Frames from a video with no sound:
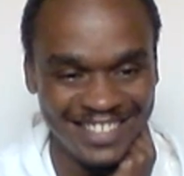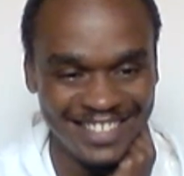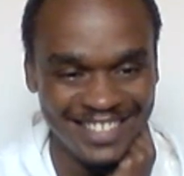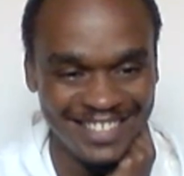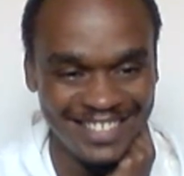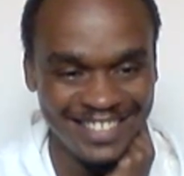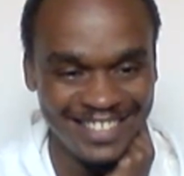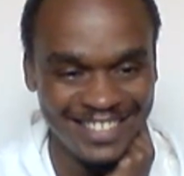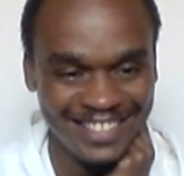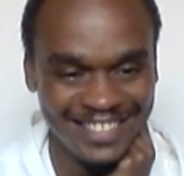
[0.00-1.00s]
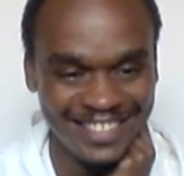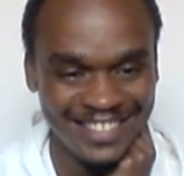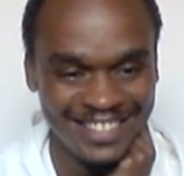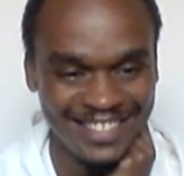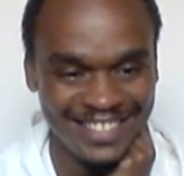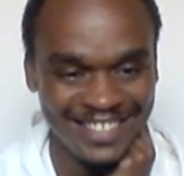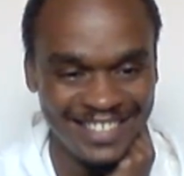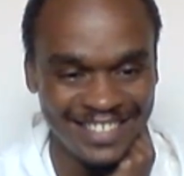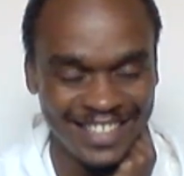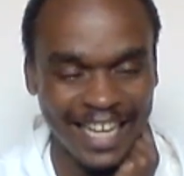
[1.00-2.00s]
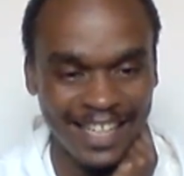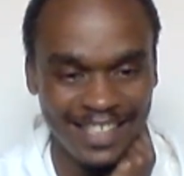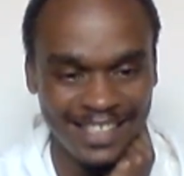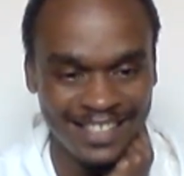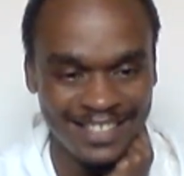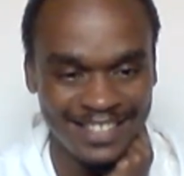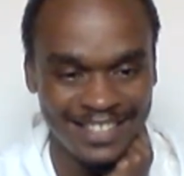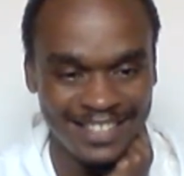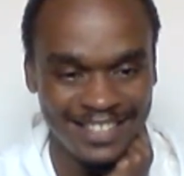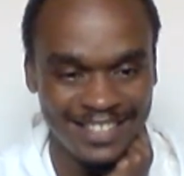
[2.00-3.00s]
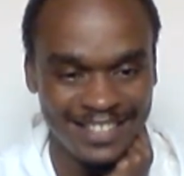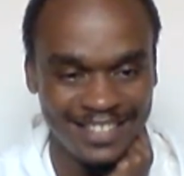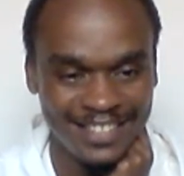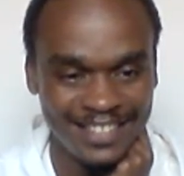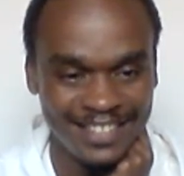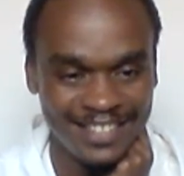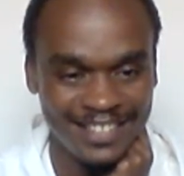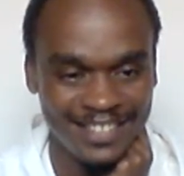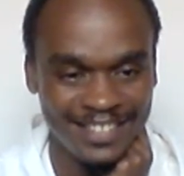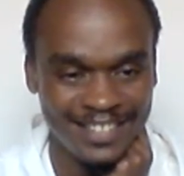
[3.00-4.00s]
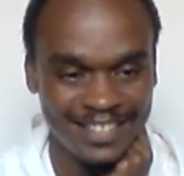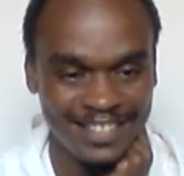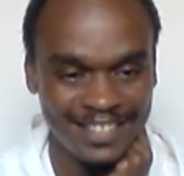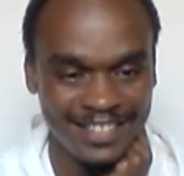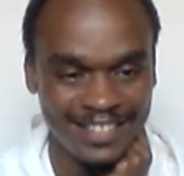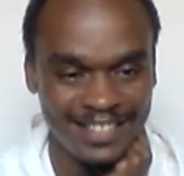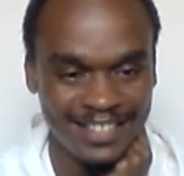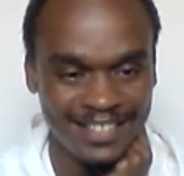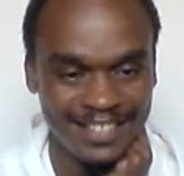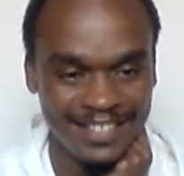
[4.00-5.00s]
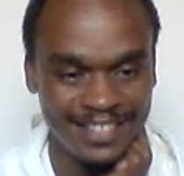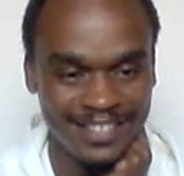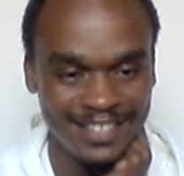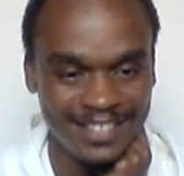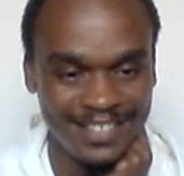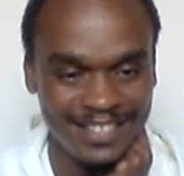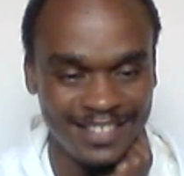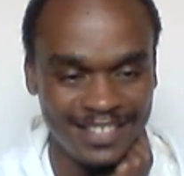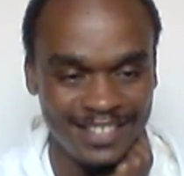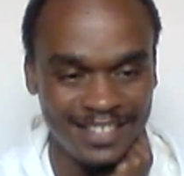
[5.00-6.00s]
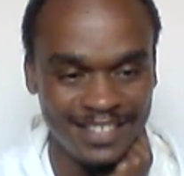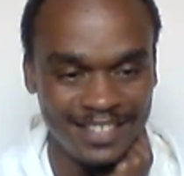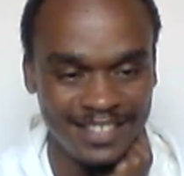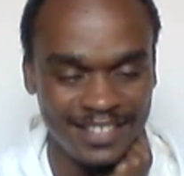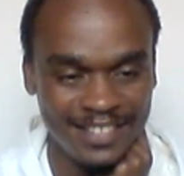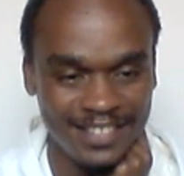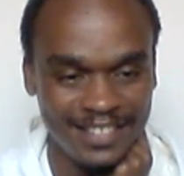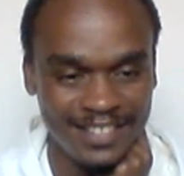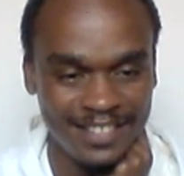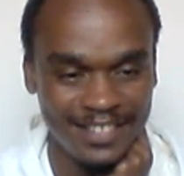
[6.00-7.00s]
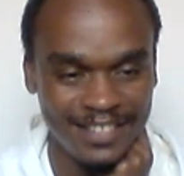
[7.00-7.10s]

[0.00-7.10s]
No words are spoken by the person on screen.